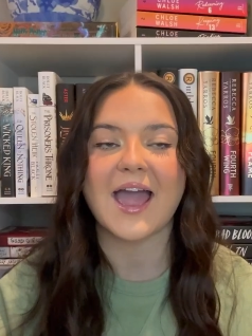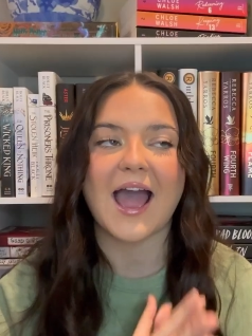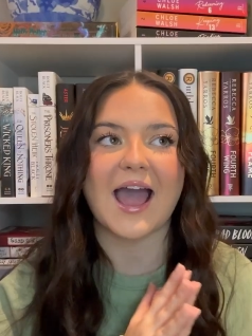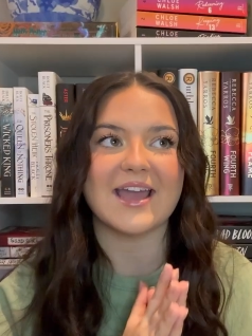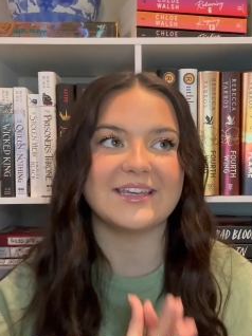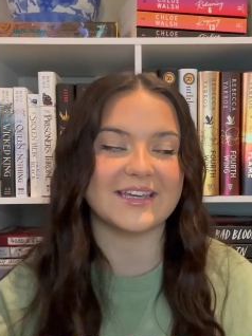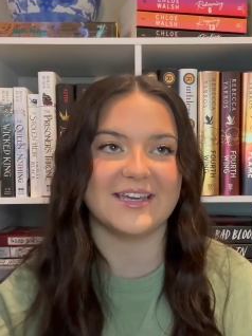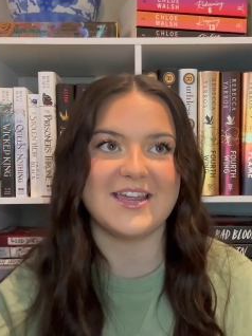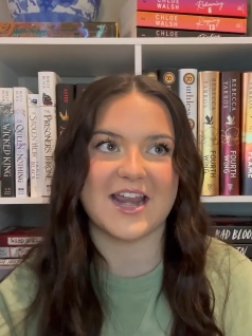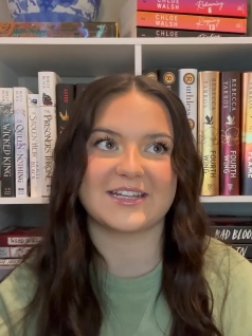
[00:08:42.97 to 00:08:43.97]
I
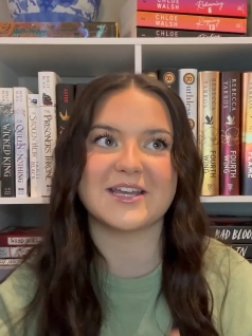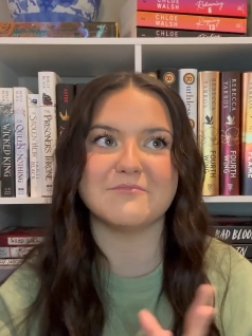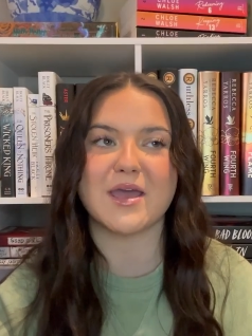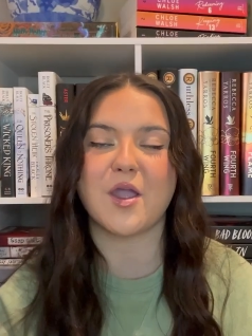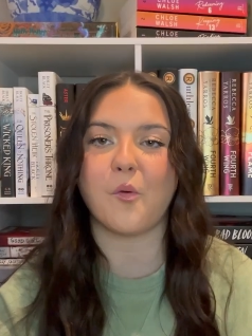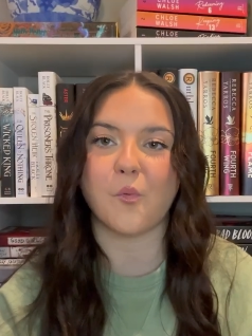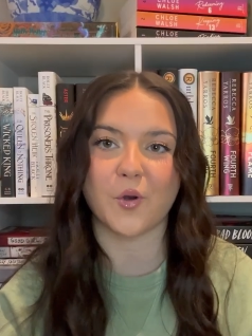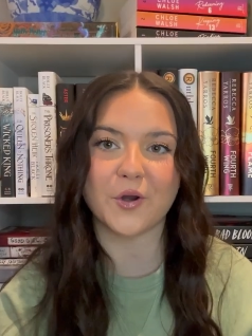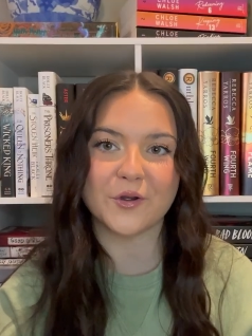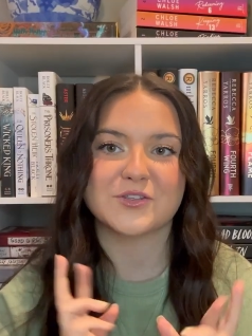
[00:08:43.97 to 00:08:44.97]
get and can make
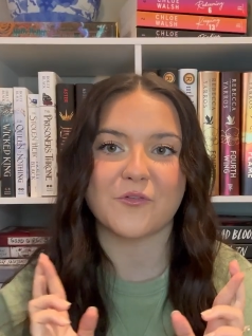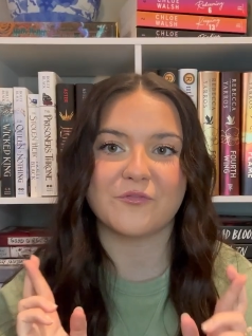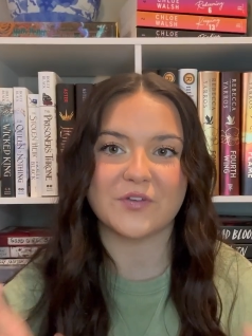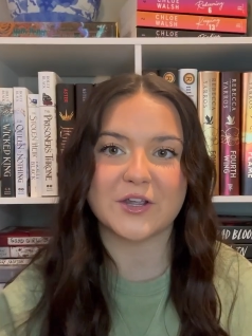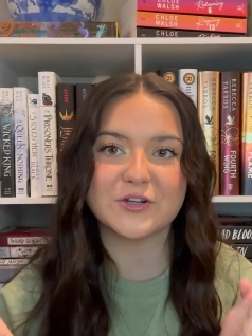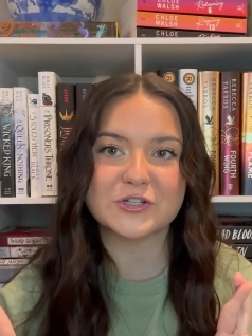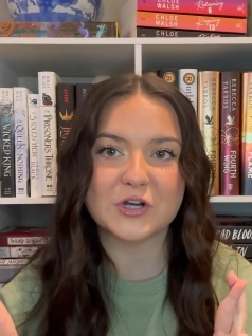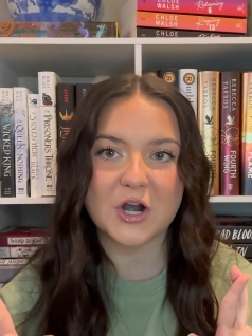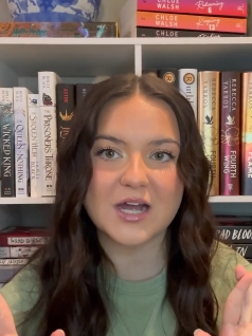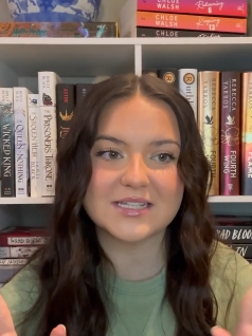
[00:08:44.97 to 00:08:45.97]
work, so fingers
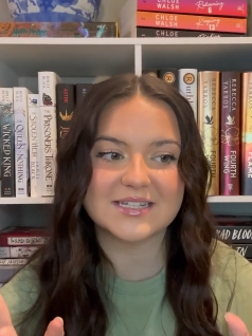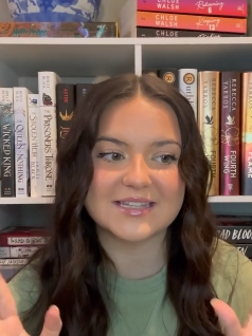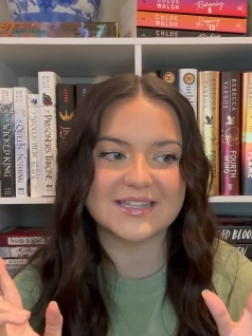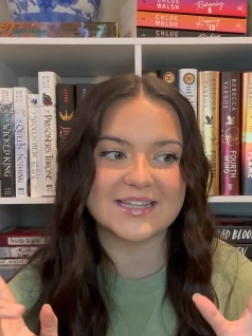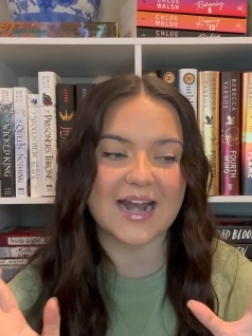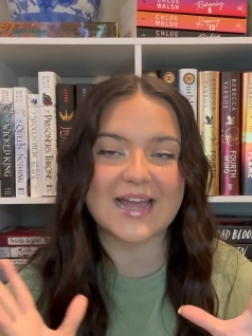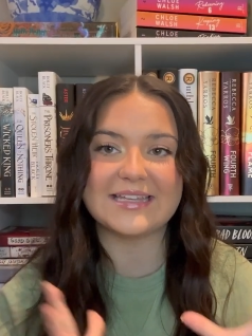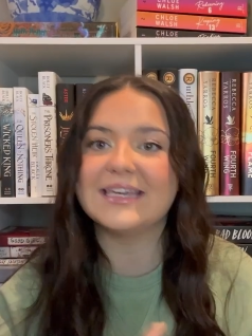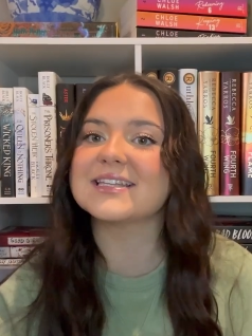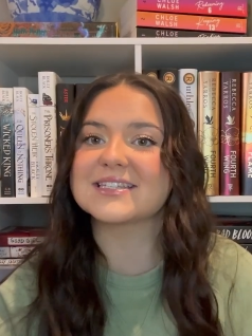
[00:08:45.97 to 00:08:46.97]
crossed that I
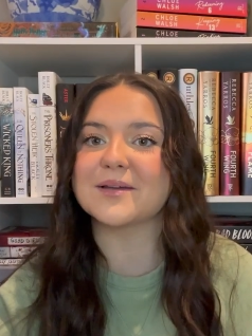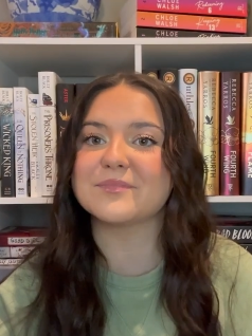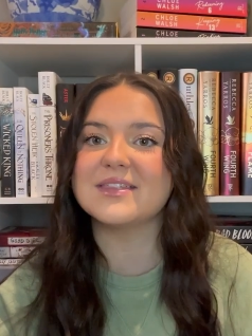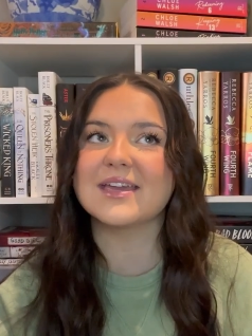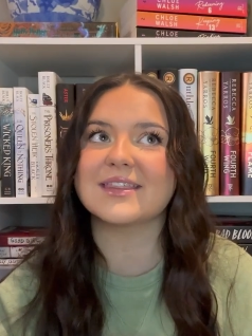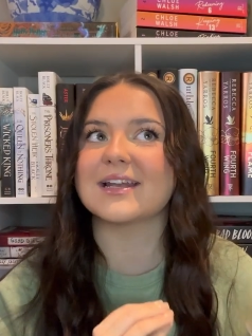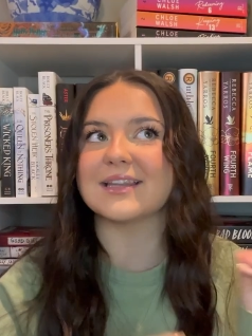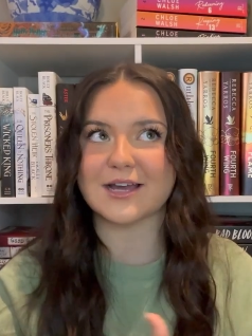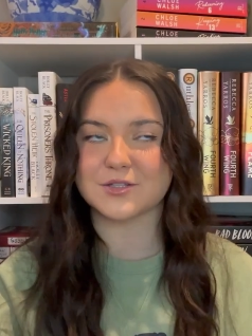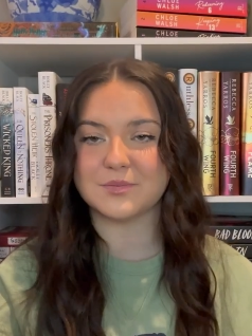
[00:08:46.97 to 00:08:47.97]
get something that
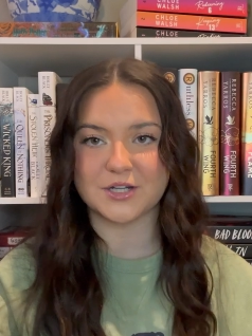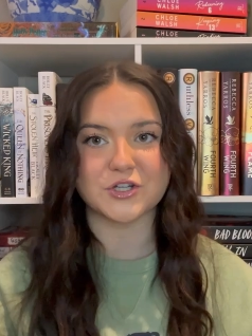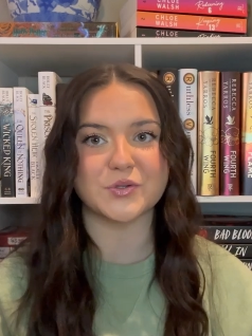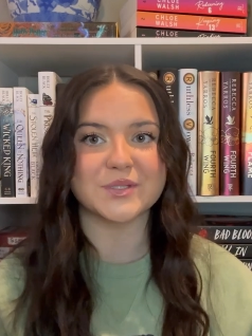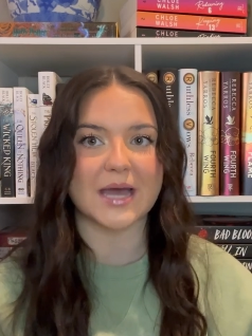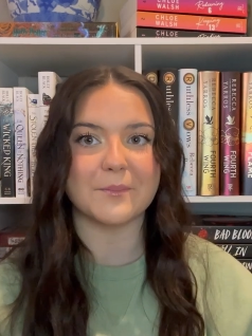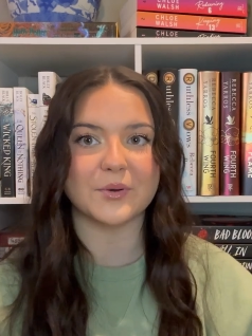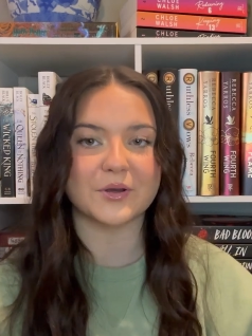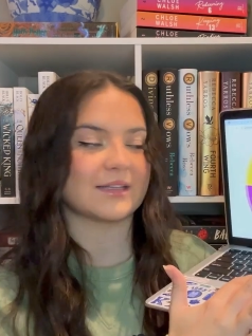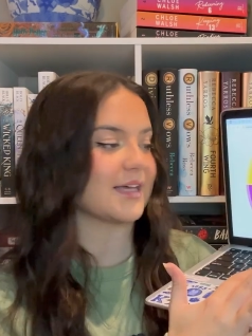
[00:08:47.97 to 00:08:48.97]
allows me to choose that
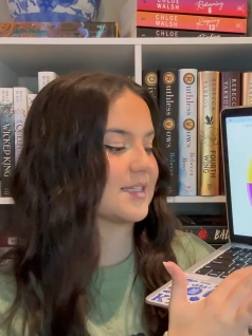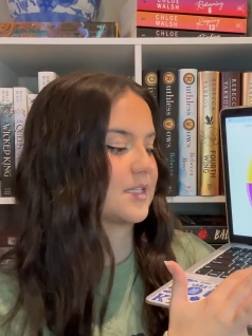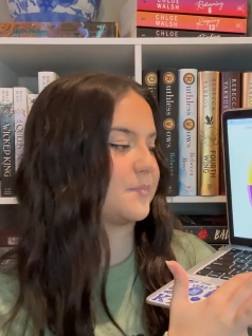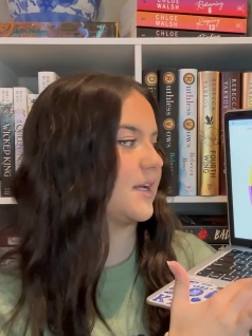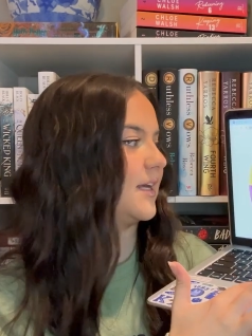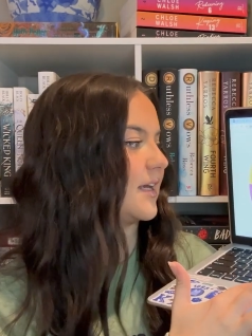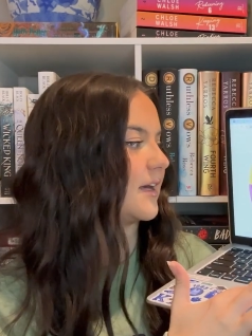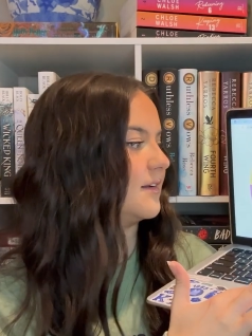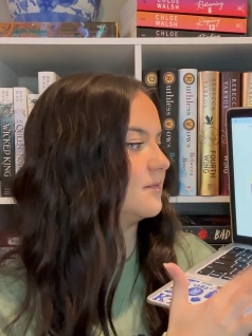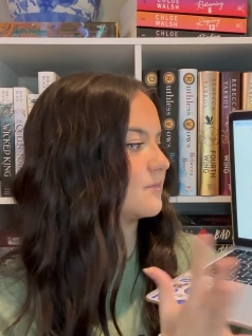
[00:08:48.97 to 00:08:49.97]
book. Let's spin again.